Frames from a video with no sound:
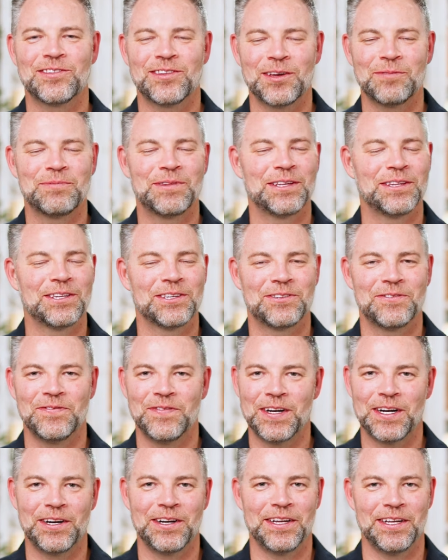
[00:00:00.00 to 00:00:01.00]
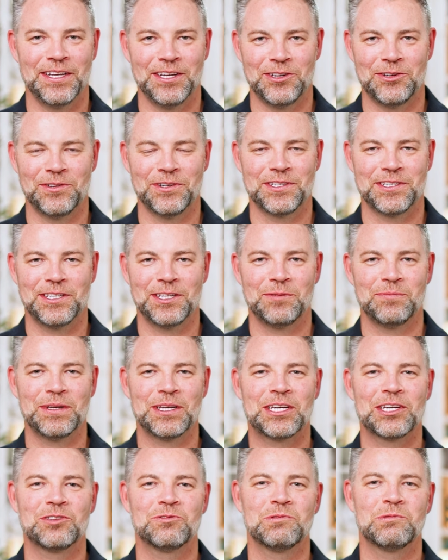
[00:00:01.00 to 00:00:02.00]
something that's very interesting,
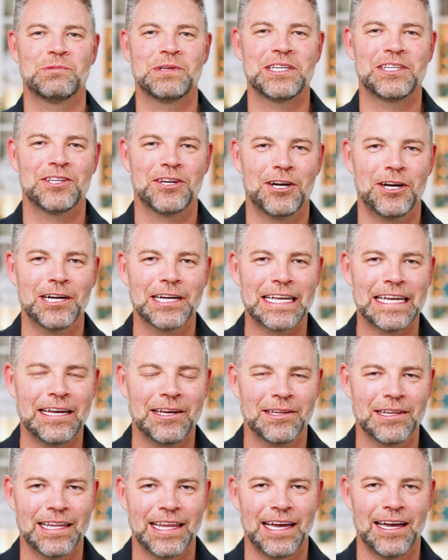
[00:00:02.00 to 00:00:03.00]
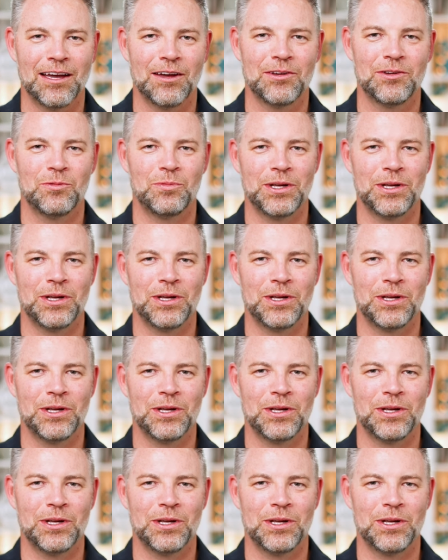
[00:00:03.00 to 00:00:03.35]
because when we talk out loud,